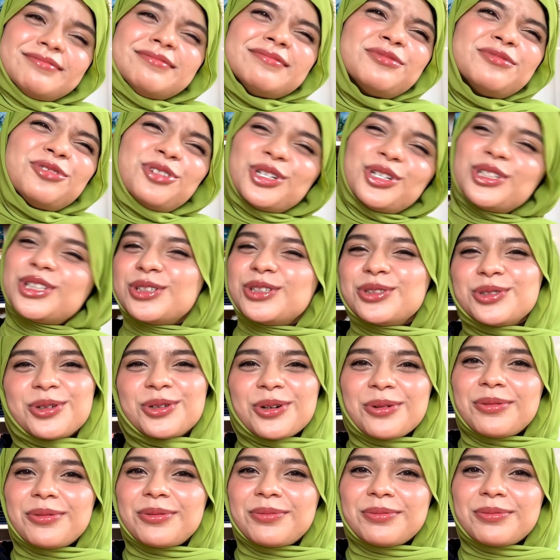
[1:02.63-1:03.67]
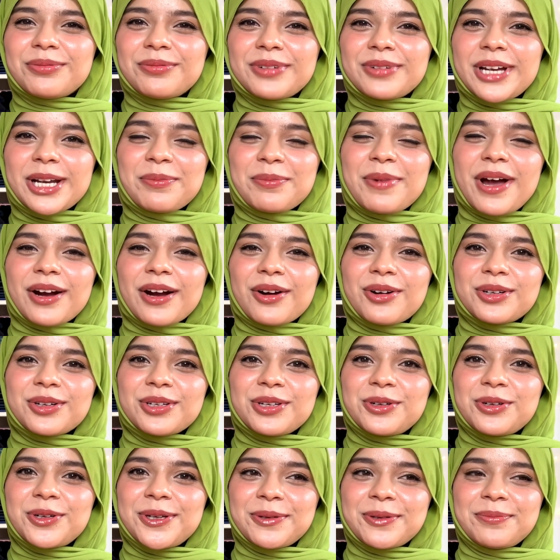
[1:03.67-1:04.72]
wanting to go get back on
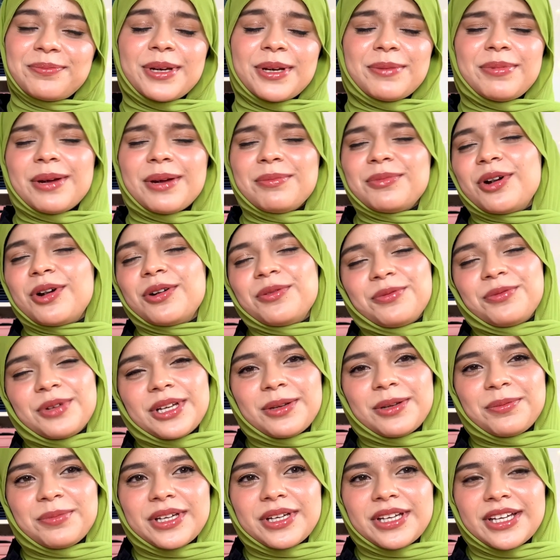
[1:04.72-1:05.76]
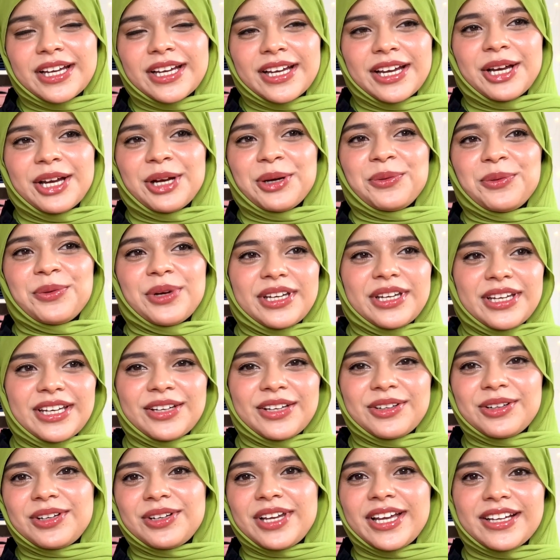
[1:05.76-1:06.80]
YouTube. Maybe I'm not will be very, you
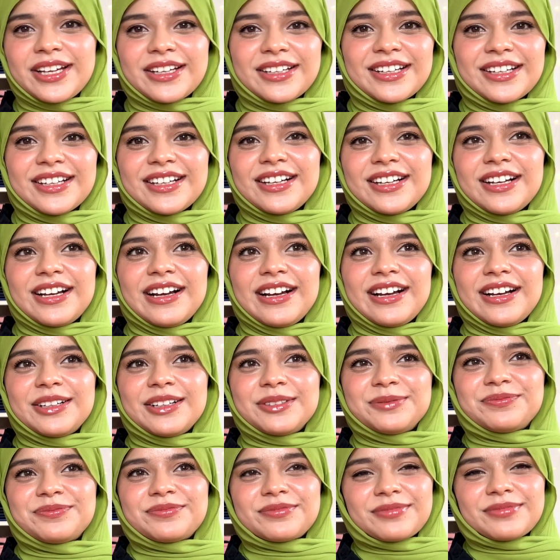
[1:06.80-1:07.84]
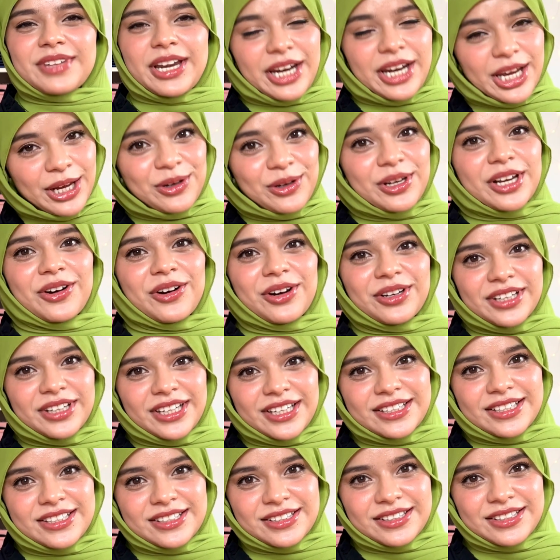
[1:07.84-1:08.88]
know, like, regular on the
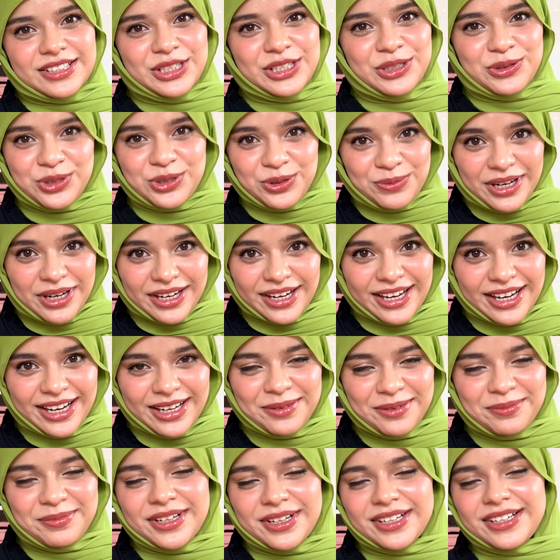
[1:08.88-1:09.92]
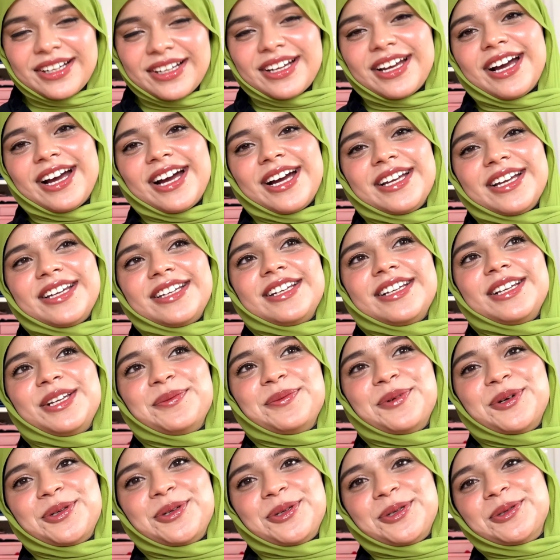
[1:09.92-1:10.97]
YouTube again, but I really
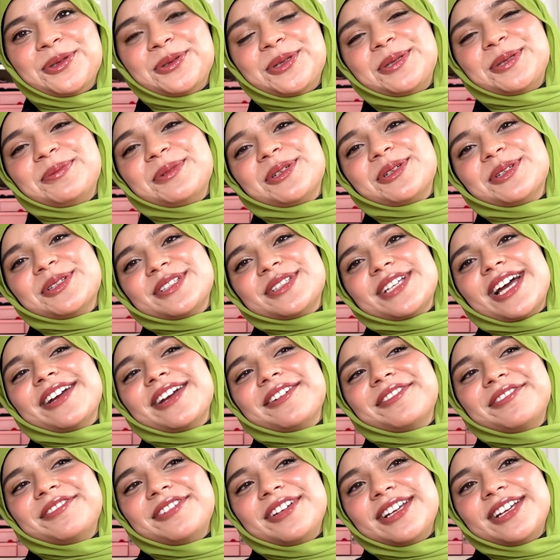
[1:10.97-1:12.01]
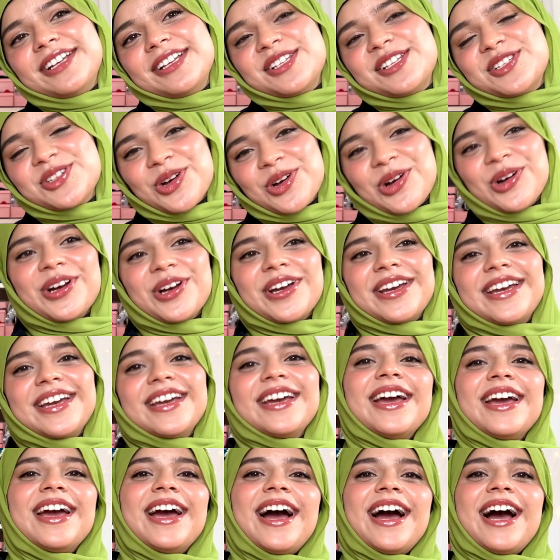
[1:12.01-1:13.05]
want to do it because I feel joy,
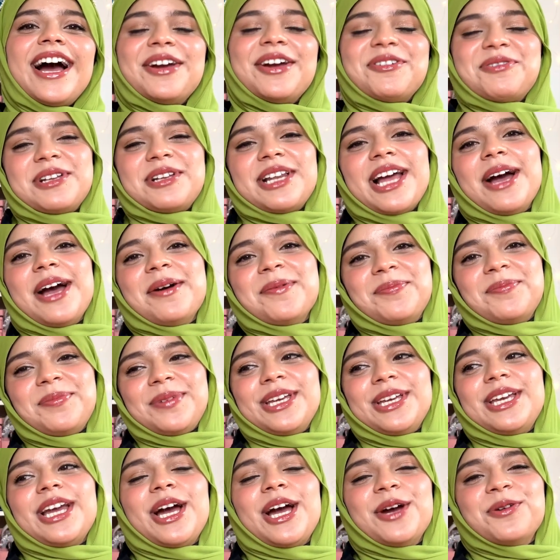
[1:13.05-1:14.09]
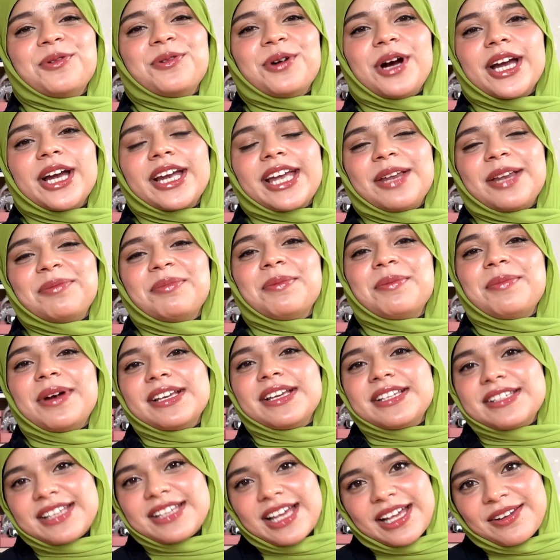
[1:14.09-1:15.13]
I feel happy, I can be
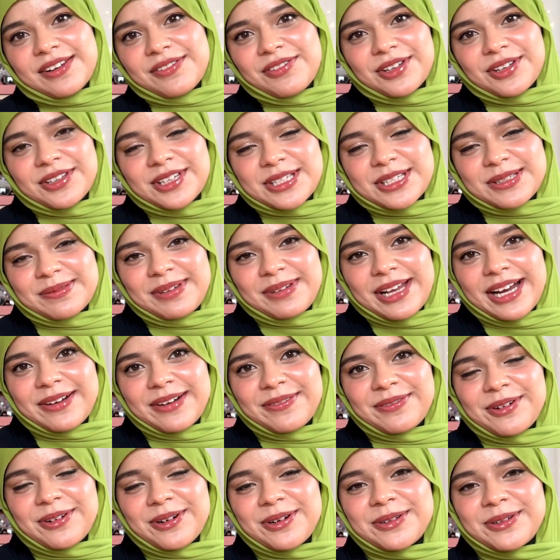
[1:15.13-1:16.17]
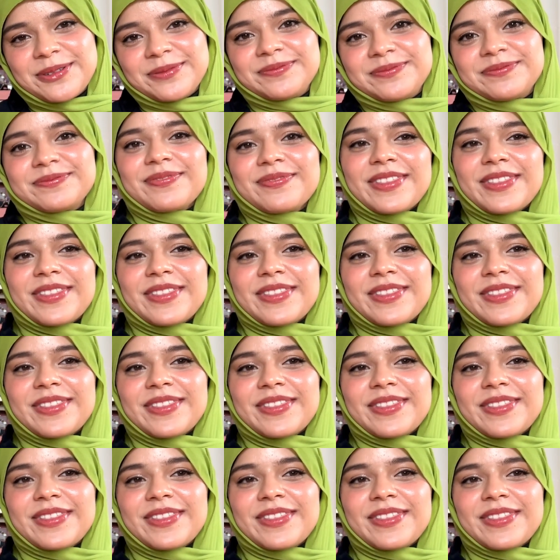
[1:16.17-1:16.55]
myself on this platform.